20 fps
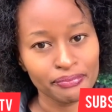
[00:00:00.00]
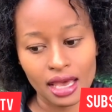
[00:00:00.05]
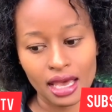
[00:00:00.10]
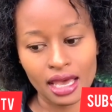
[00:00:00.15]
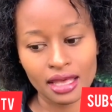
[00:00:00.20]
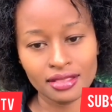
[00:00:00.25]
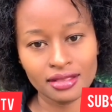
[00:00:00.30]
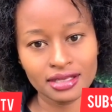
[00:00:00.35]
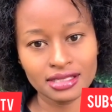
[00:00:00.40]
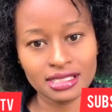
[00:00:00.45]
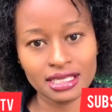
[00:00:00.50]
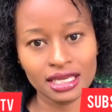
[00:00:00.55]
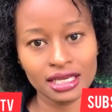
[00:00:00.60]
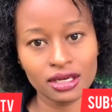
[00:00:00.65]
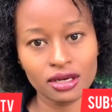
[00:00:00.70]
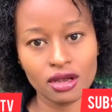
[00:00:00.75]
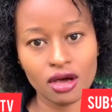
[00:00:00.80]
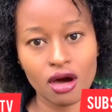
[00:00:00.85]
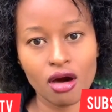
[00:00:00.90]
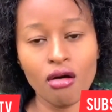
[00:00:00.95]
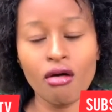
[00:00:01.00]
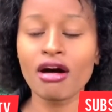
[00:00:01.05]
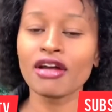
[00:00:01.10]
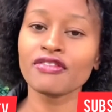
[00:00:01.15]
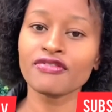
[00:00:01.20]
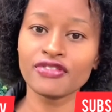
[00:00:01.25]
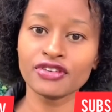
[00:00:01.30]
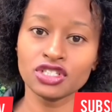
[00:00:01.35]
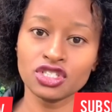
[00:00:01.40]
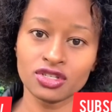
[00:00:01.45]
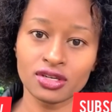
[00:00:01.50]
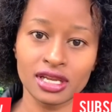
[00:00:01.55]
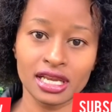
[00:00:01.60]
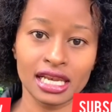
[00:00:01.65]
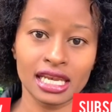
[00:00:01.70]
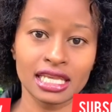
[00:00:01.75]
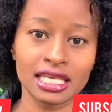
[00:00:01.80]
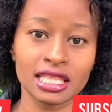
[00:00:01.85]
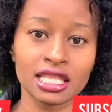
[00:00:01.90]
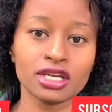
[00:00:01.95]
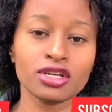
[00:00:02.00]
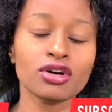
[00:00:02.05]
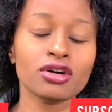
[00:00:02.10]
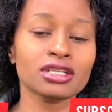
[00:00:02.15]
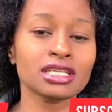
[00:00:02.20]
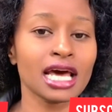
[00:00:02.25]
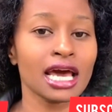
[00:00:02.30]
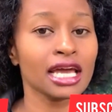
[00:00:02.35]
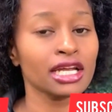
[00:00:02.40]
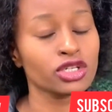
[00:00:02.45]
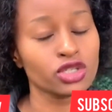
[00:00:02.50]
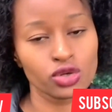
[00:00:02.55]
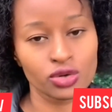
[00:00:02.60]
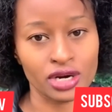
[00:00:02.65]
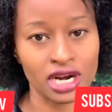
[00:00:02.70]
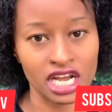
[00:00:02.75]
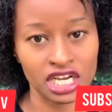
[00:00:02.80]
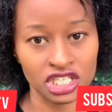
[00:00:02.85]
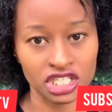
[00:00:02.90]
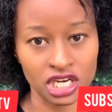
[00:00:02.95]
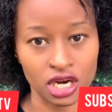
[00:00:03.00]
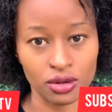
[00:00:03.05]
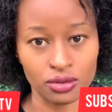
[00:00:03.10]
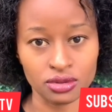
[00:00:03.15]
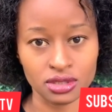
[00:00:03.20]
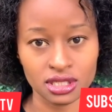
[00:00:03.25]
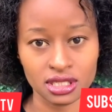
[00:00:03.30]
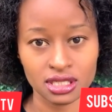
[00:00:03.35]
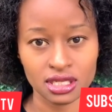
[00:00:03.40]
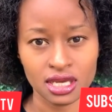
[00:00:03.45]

And they said, oh, unfortunately, the doctor had to rush out.